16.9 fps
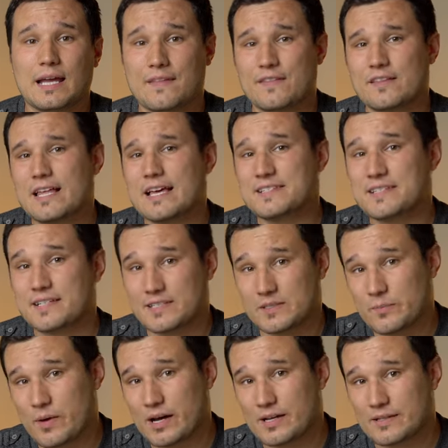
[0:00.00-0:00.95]
In the last
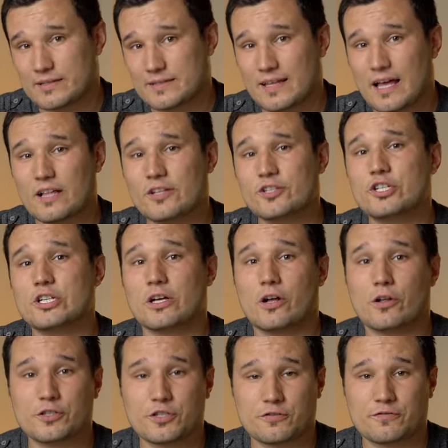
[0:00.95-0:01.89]
six months, the L G
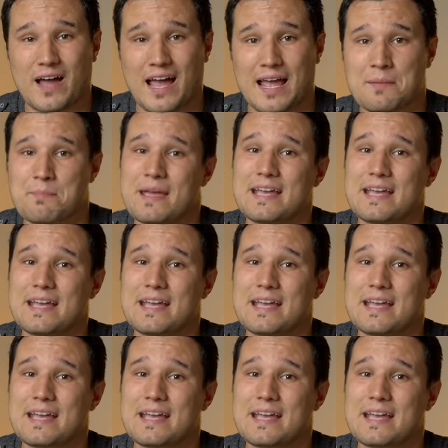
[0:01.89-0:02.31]
UltraFine